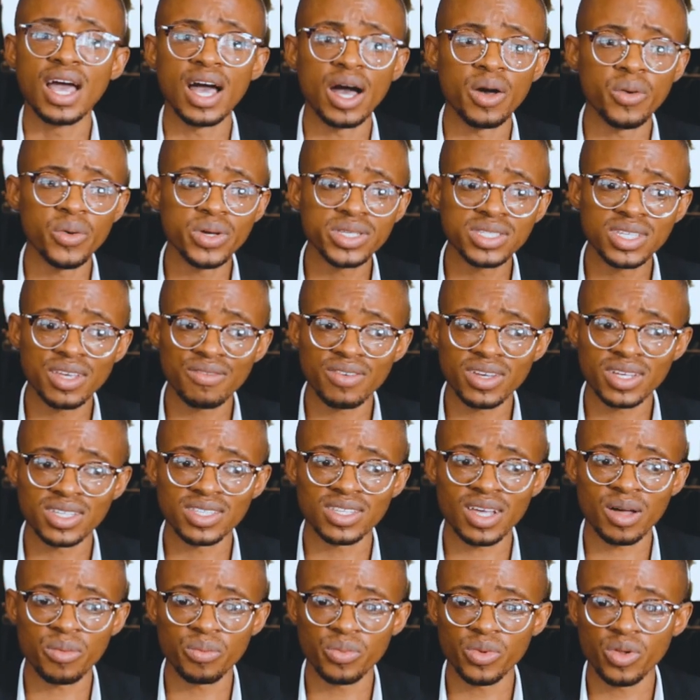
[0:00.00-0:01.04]
I always give mm.
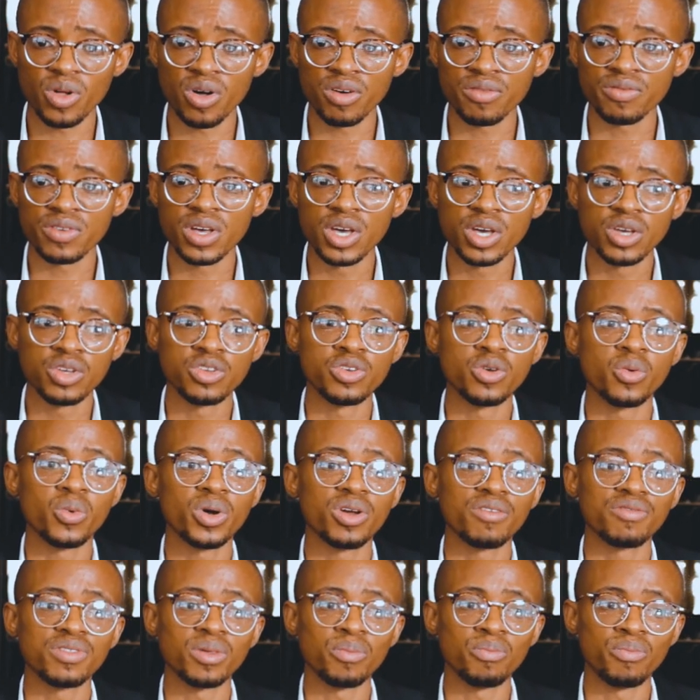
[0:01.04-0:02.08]
example of, you know,
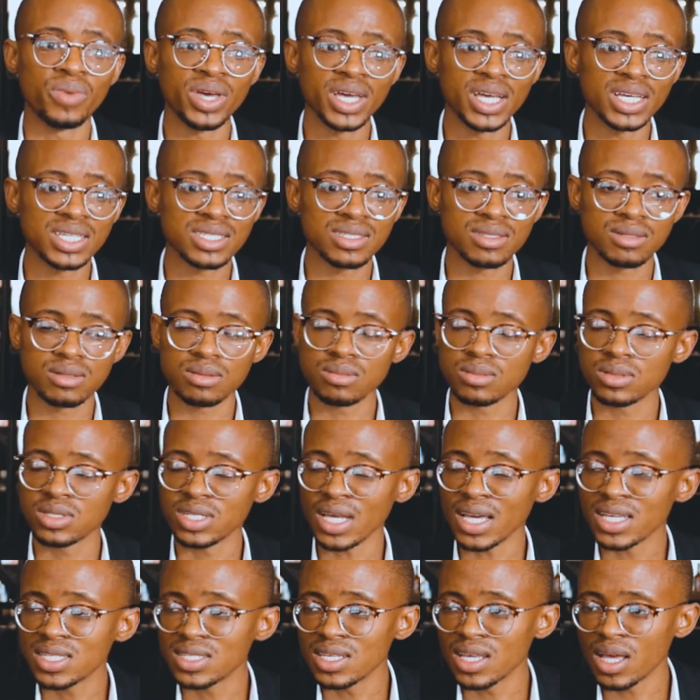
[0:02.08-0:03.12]
one of the biggest
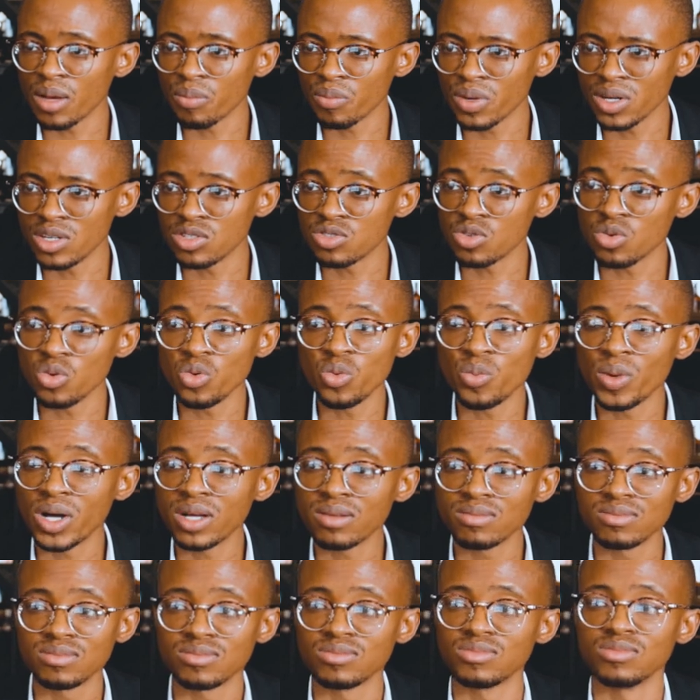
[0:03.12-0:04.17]
taxi companies,
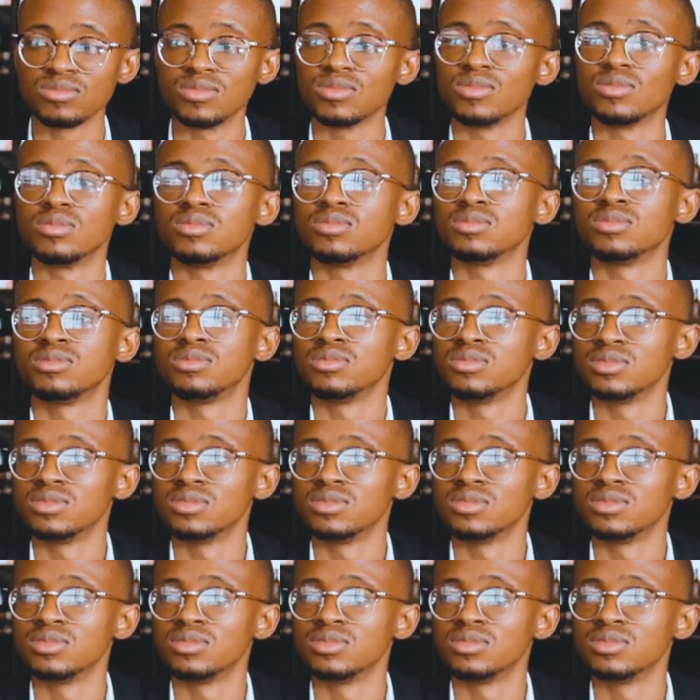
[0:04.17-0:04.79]
Uber. Mm.